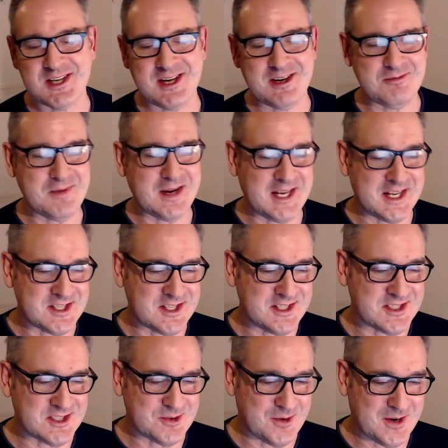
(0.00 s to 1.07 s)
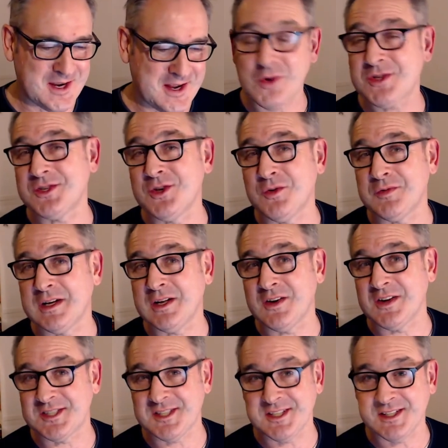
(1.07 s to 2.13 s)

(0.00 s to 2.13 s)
10 minutes into it was novelised,